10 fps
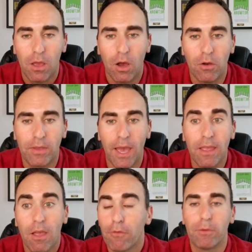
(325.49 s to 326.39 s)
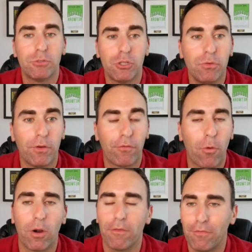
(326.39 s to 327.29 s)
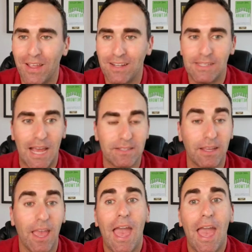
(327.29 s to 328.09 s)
okay, from 2 to 4, fantastic.